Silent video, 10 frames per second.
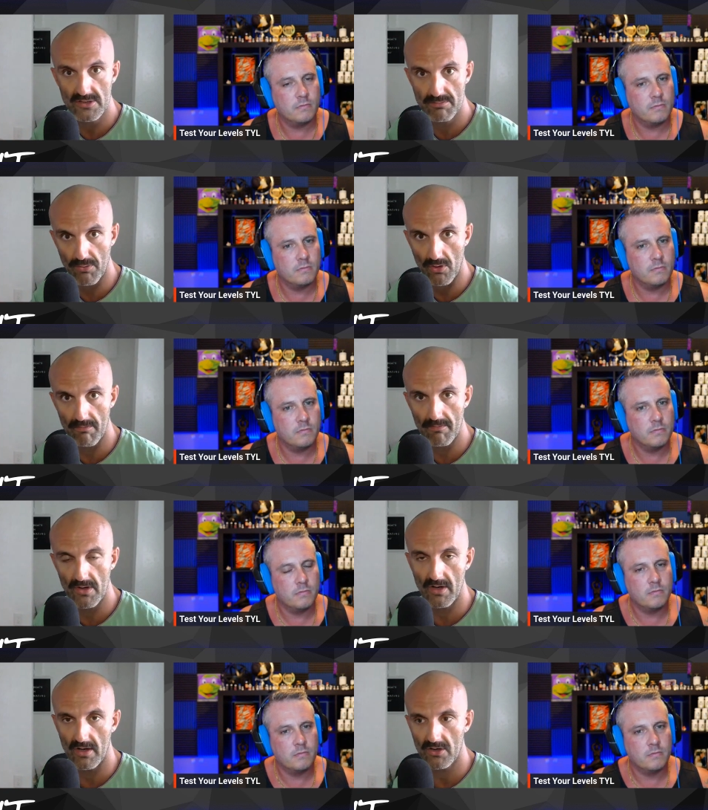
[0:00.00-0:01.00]

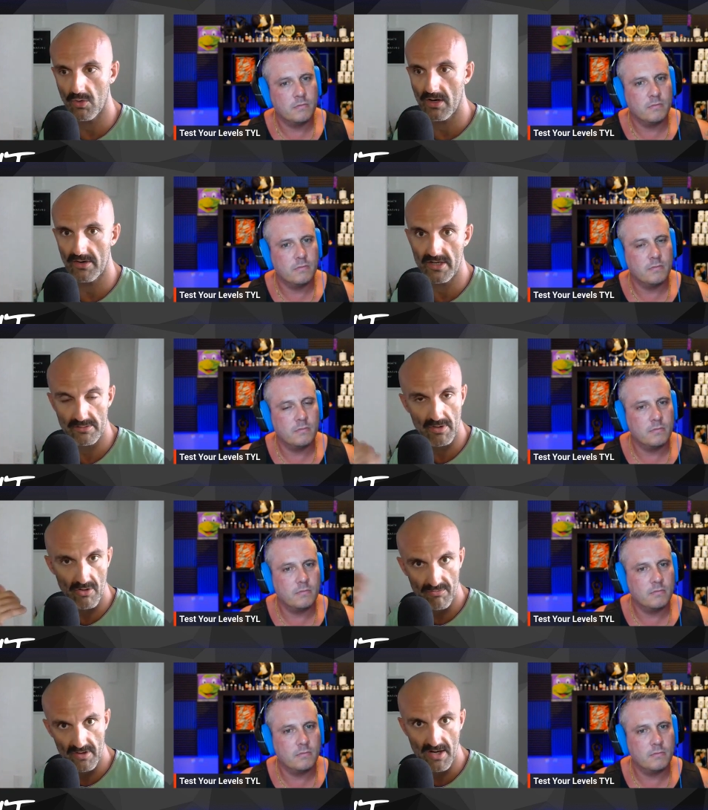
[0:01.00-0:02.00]
Speaker 1: sperm uh, quality because
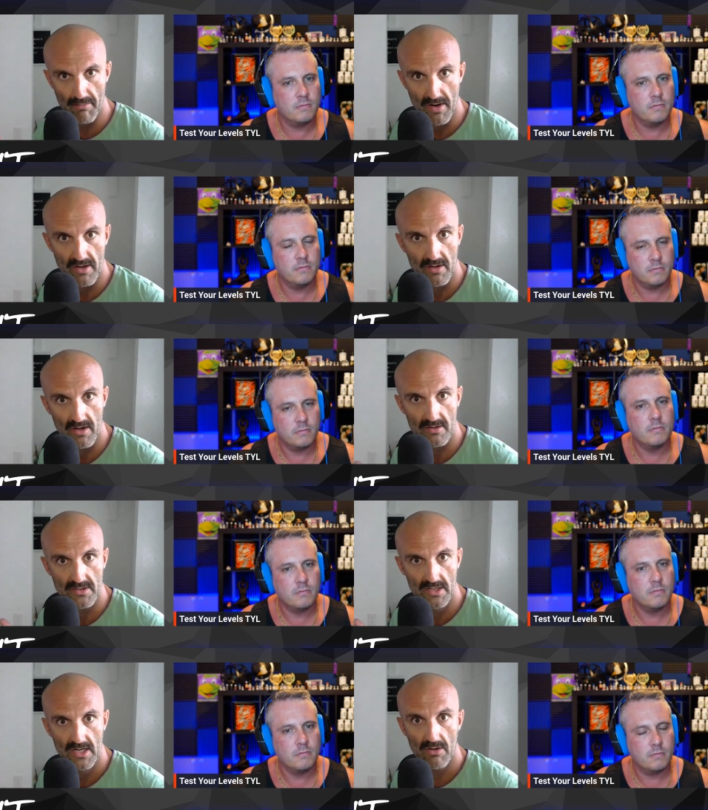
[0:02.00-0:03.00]
my girlfriend and I might
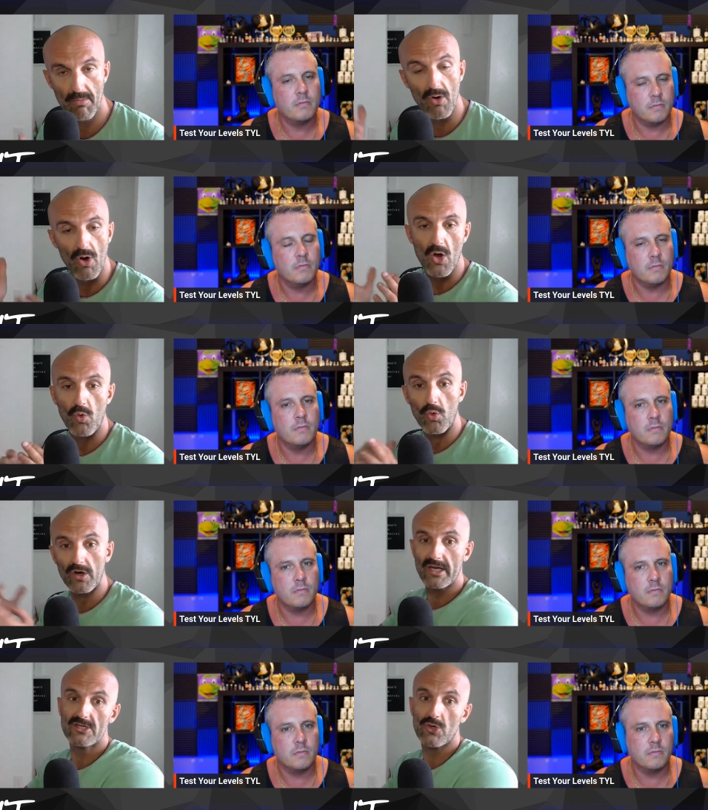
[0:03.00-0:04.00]
get but
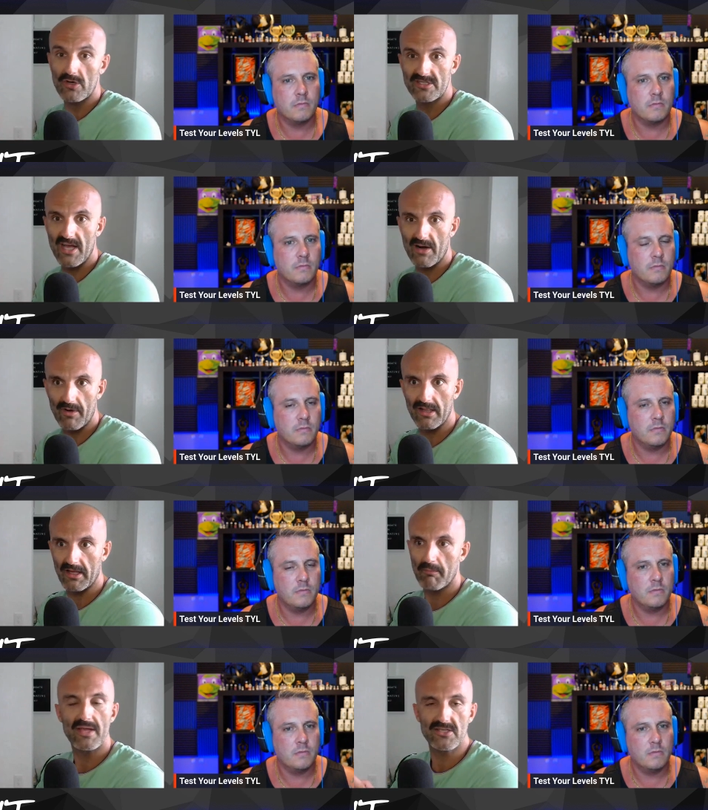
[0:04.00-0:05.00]
working towards that,
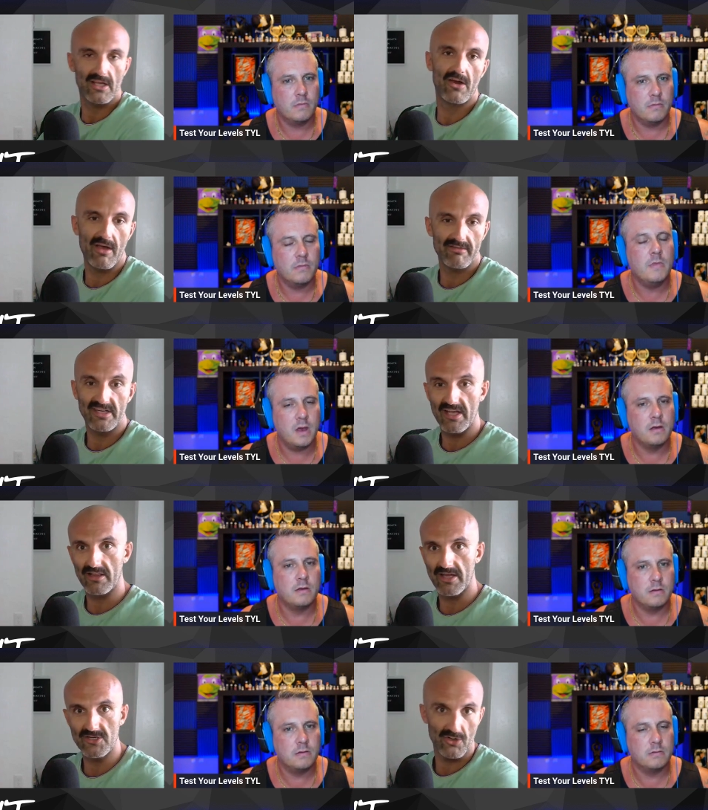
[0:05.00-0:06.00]
right? Like basically, yeah. I don't have
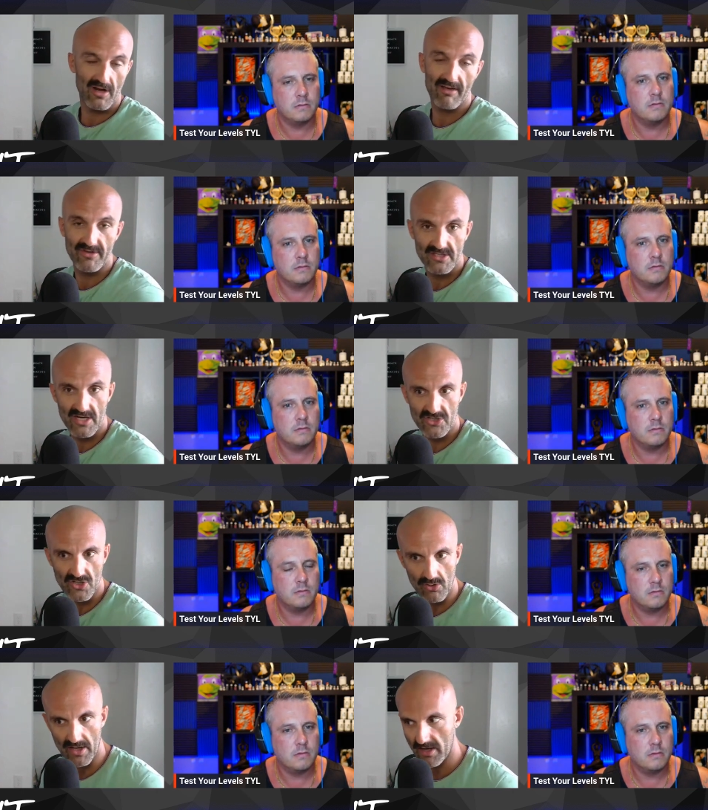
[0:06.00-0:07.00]
LH or
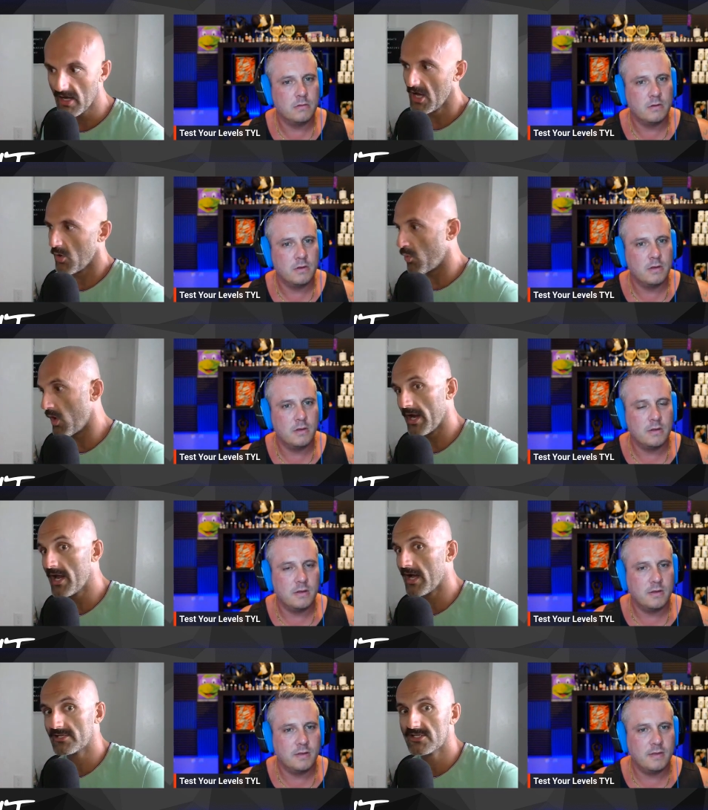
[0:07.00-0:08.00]
FSH, so like,
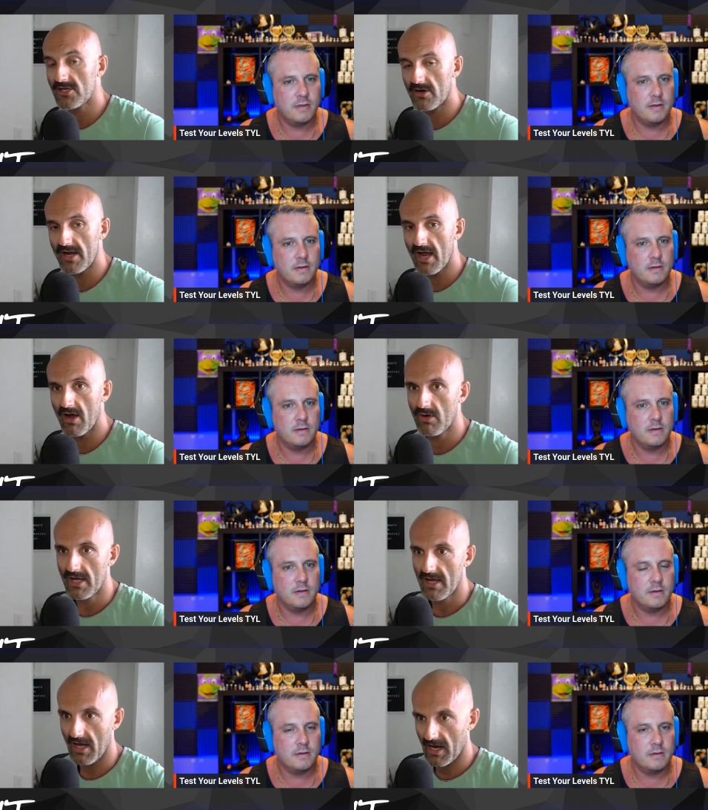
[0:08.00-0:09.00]
why not start
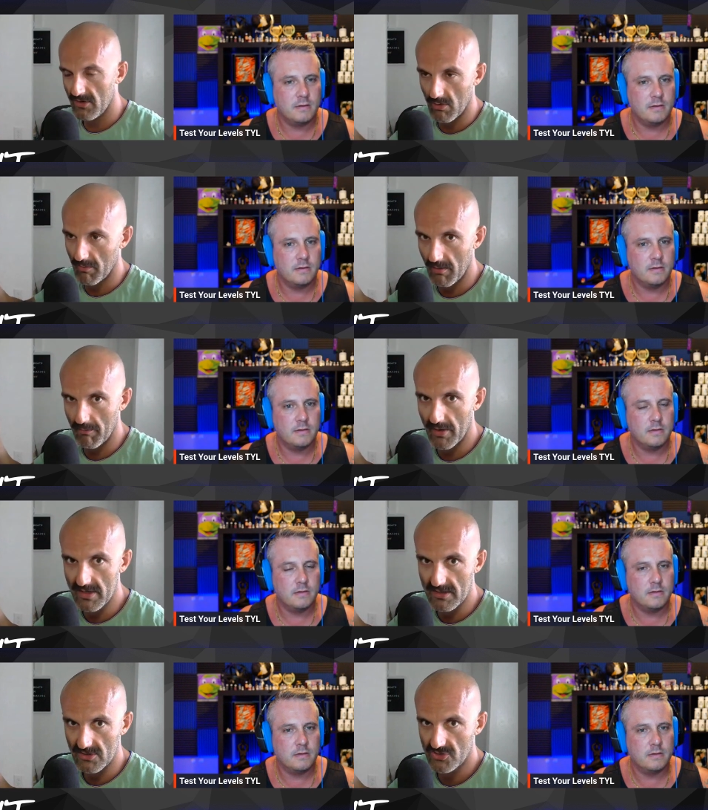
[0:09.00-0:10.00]
now? I know a
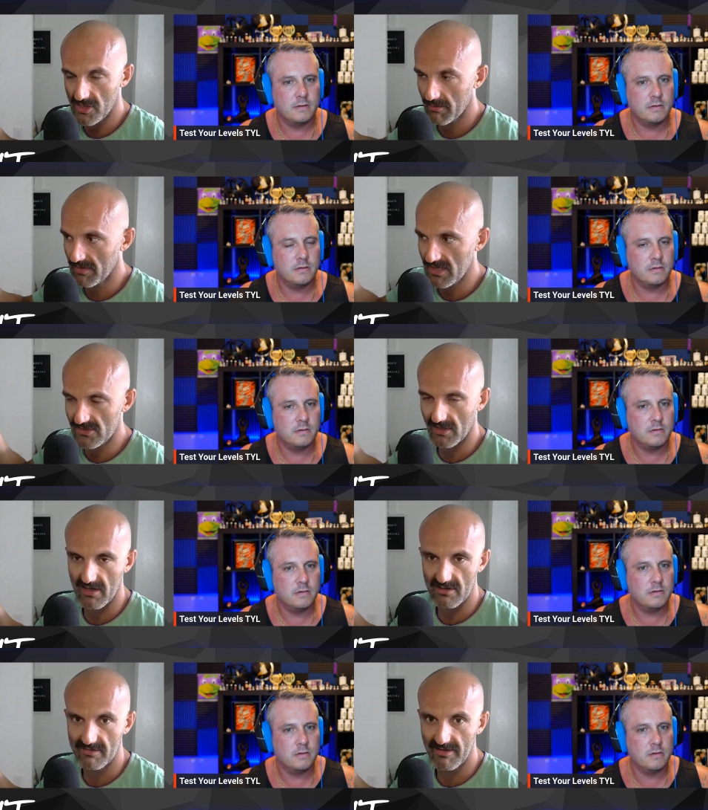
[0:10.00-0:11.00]
buddy at the gym. He's
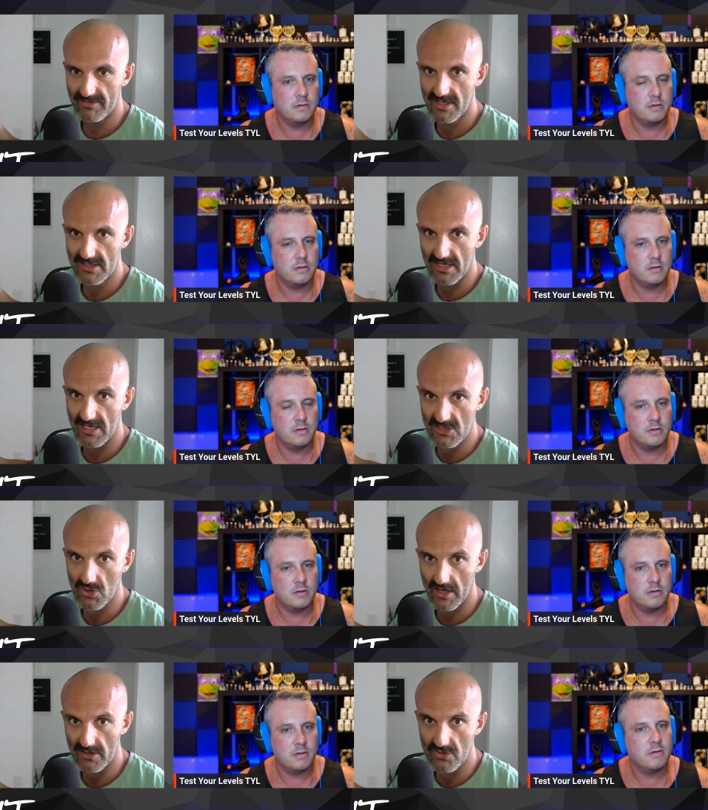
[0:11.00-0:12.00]
like in his fifties, and
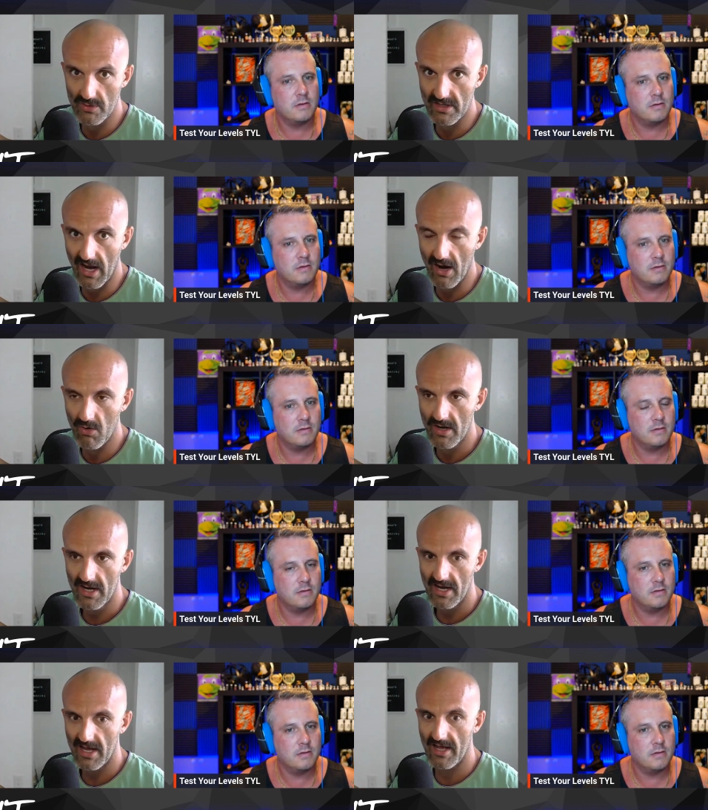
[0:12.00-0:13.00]
he's trying to do it
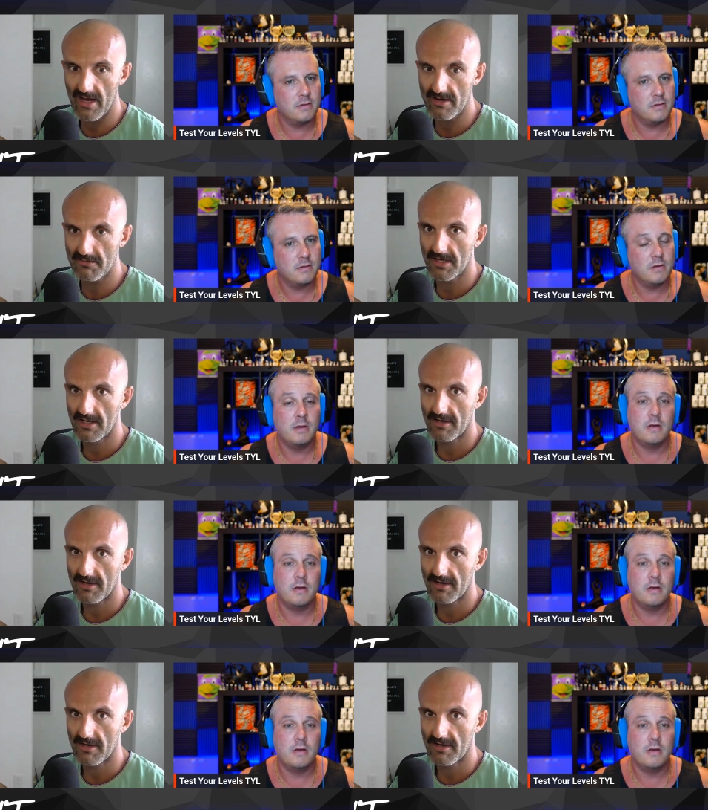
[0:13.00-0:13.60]
now. And